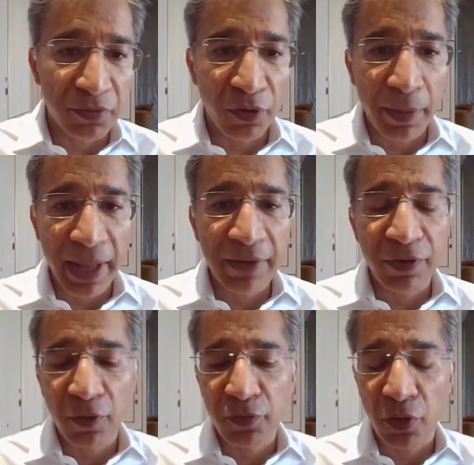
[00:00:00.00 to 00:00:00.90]
For the
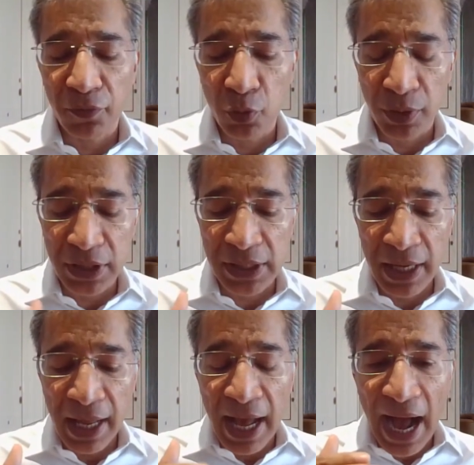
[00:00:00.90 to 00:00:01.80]
benefit of your viewers.
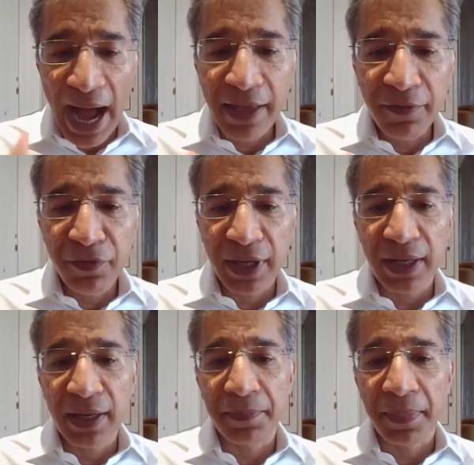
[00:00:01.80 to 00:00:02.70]
I
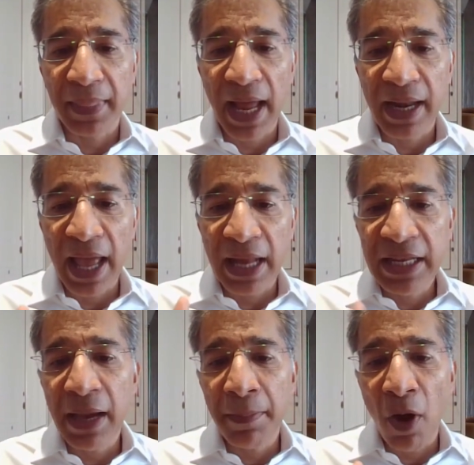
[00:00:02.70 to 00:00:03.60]
feel that
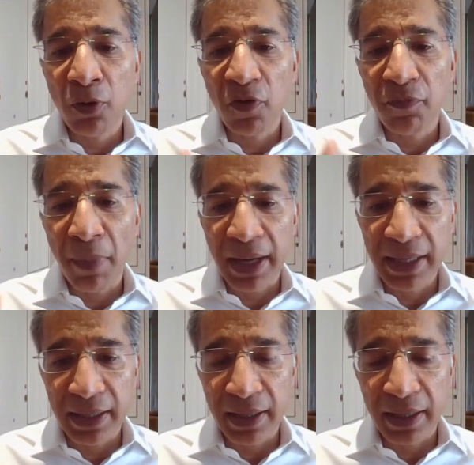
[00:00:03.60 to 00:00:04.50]
any amount of
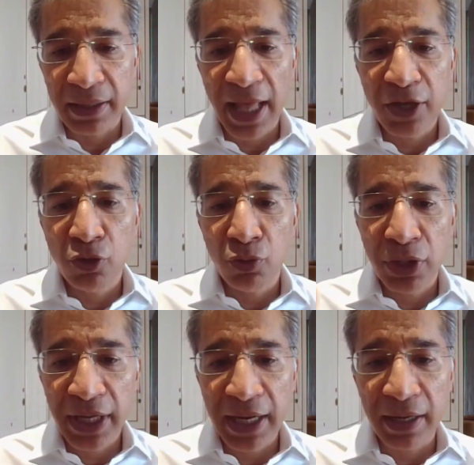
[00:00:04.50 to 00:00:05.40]
money that you
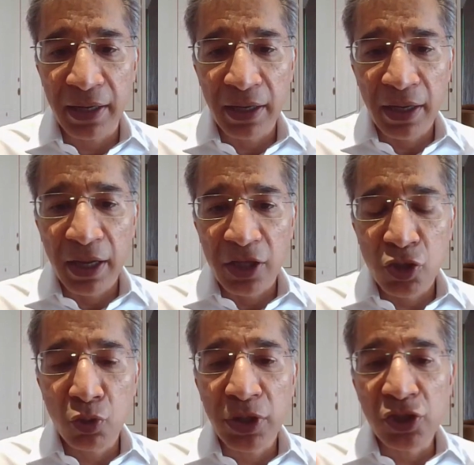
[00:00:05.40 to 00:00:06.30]
need
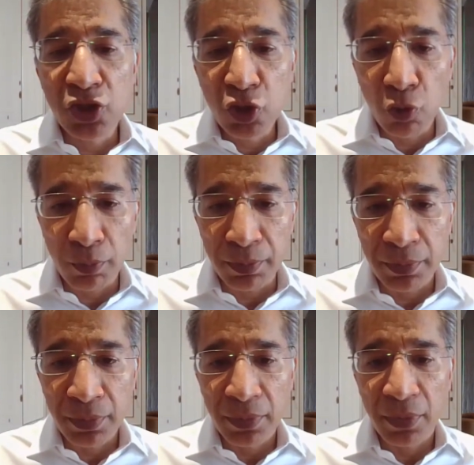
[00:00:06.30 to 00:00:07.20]
to consume,
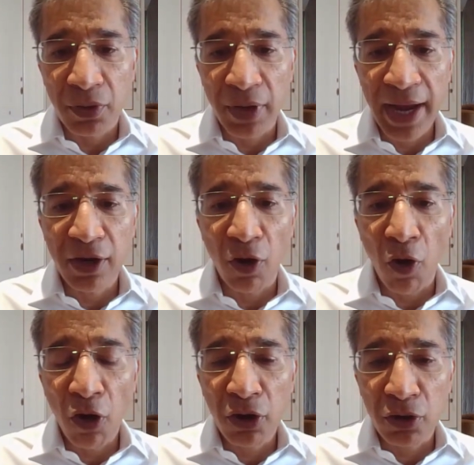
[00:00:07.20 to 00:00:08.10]
right,
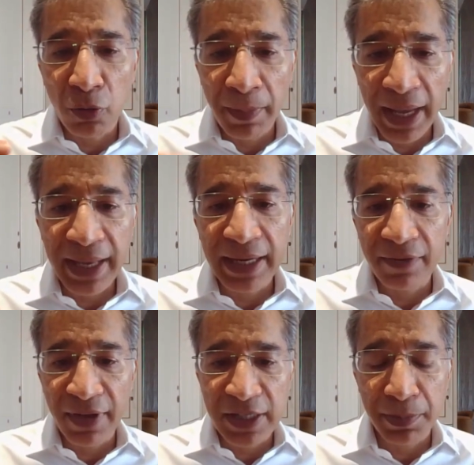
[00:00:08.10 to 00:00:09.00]
or to make an
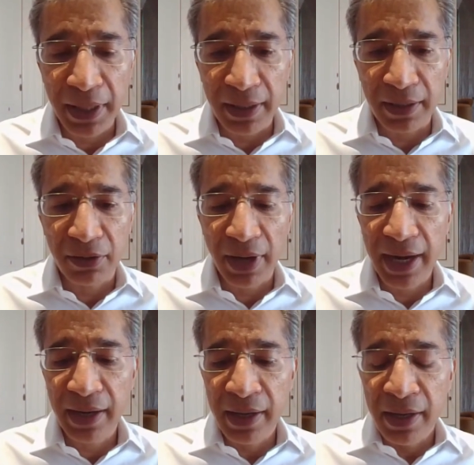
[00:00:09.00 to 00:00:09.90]
investment,
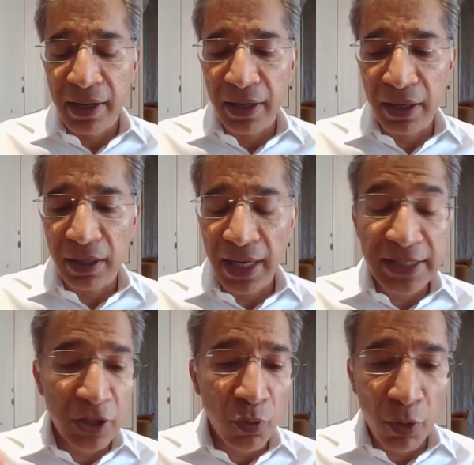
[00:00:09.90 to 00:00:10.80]
right?
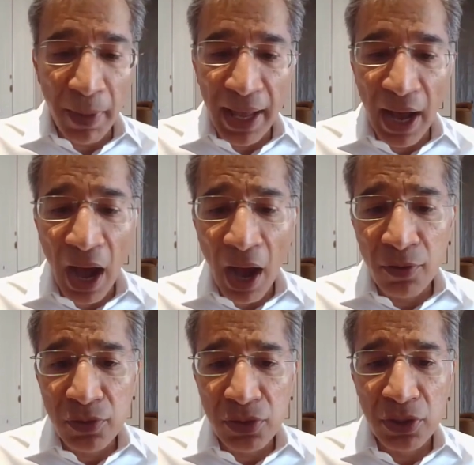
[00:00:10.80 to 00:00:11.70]
Let's say you want to buy a
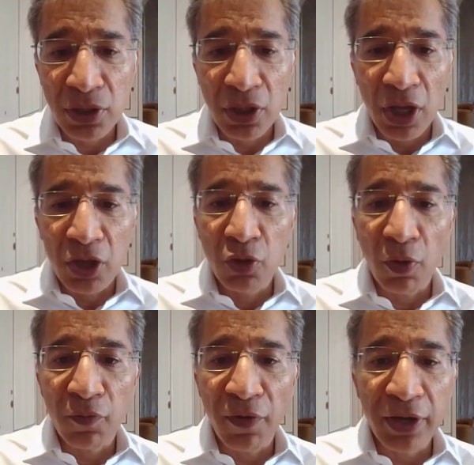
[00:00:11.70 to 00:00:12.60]
house, you
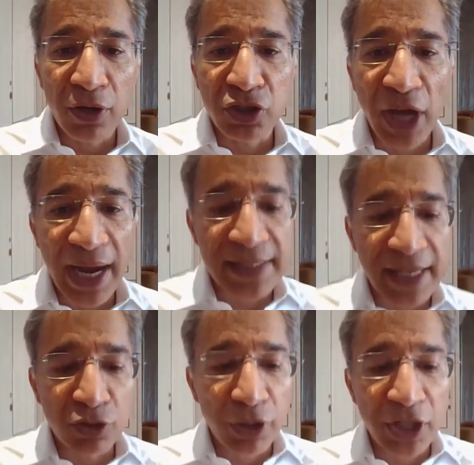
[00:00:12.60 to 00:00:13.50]
want to fund your
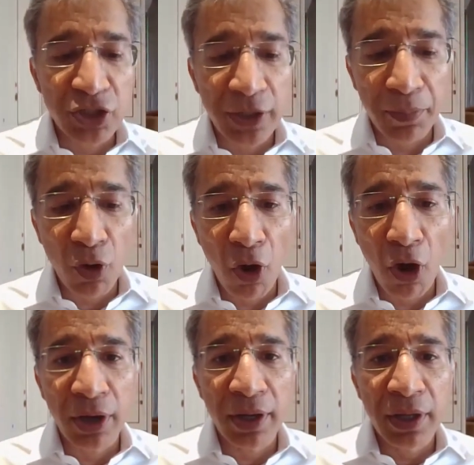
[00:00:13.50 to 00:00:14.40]
child's education
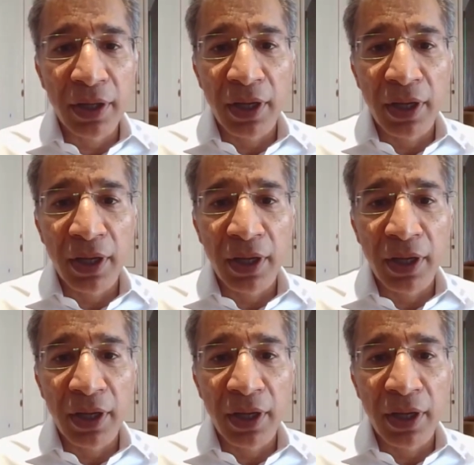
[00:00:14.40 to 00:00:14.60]
abroad,